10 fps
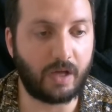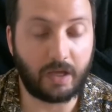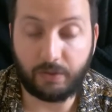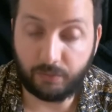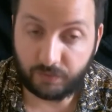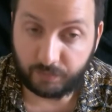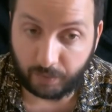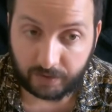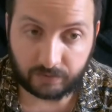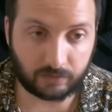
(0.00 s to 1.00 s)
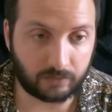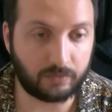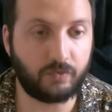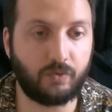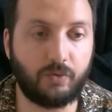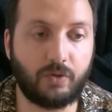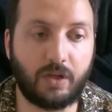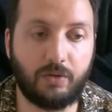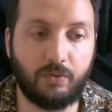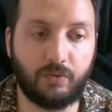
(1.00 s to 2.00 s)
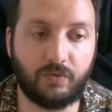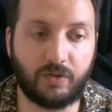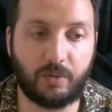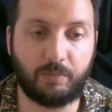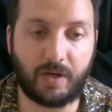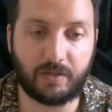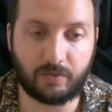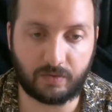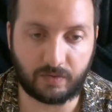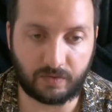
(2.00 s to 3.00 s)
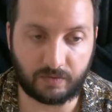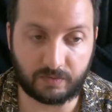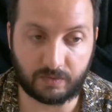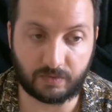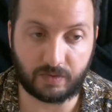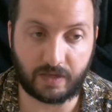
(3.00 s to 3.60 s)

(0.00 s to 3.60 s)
I use Python, so you can use a Python uh,